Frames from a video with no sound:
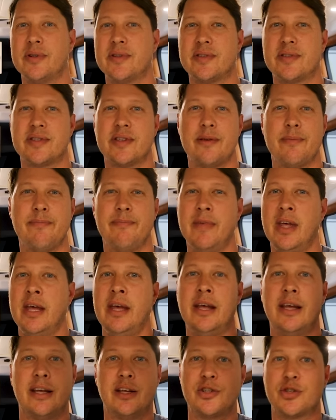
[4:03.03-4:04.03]
with some
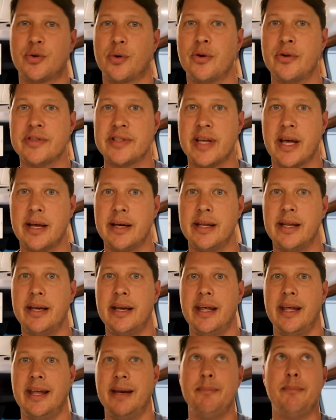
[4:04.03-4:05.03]
controls on
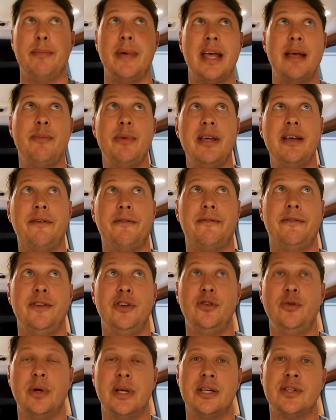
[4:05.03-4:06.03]
it. It may be a
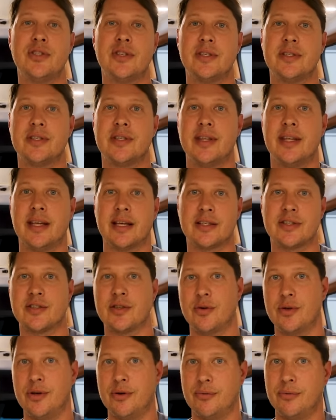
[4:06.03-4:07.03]
few inches thick.
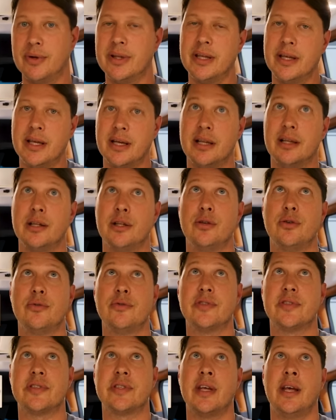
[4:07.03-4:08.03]
So you're really gonna lose
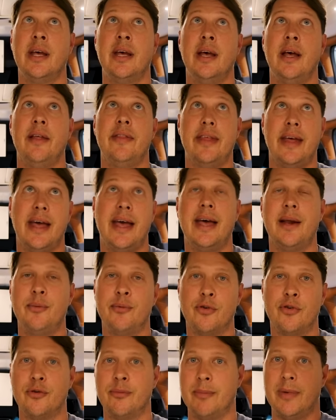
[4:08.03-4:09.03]
the
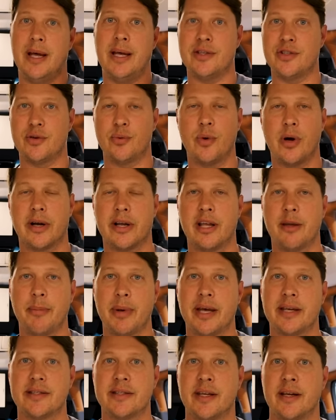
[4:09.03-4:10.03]
headroom as you're walking
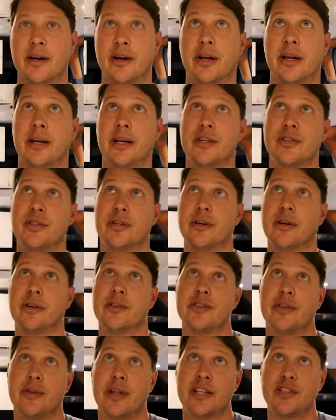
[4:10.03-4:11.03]
past the air conditioner.
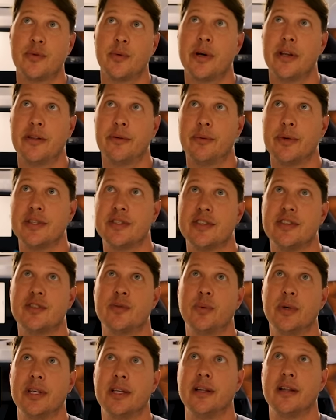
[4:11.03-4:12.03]
So that's one of the
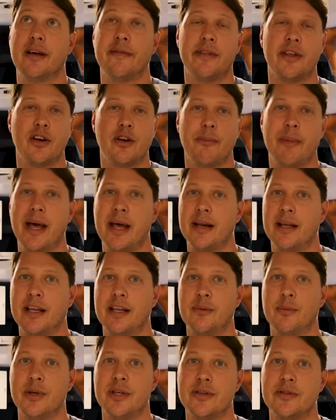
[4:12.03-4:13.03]
reasons we love the
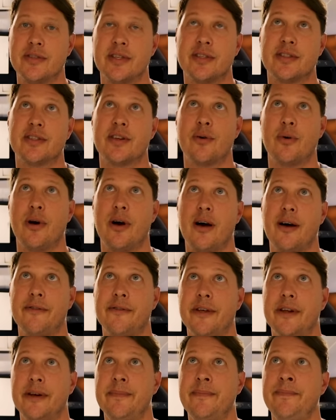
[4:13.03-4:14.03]
Nomadic and we use it so
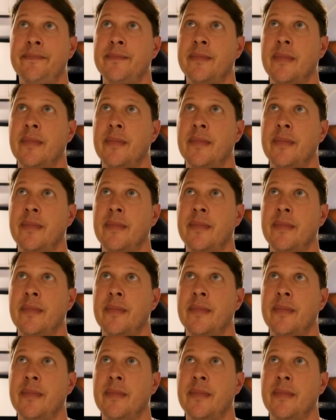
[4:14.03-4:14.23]
often.